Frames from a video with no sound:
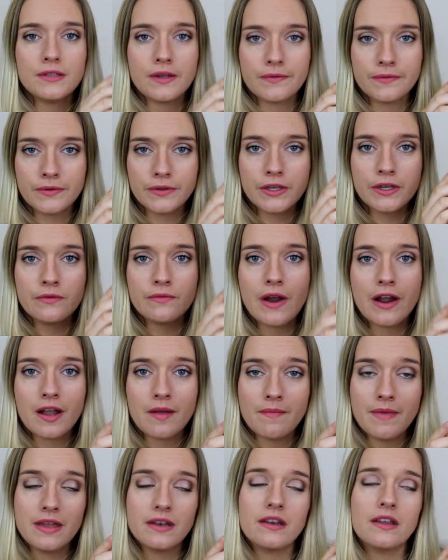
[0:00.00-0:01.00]
definitely
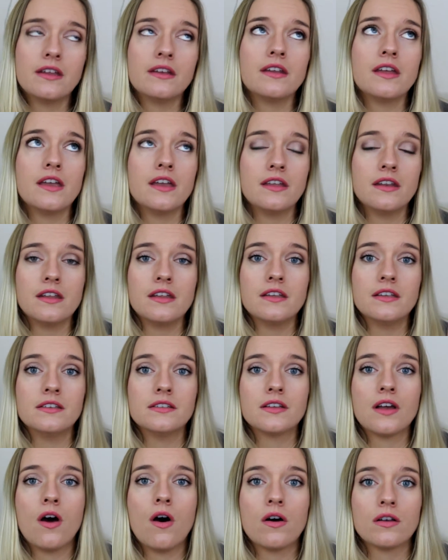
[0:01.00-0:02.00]
recommend it. It
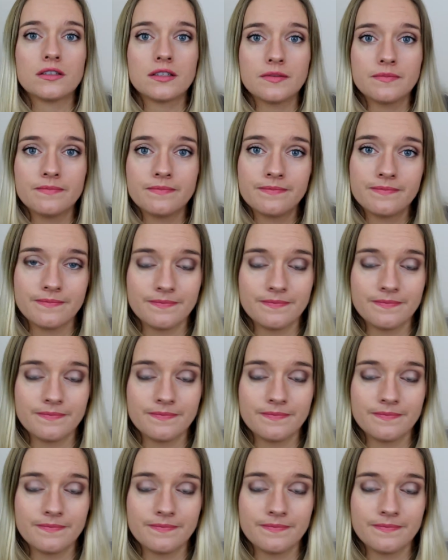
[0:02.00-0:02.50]
is awesome.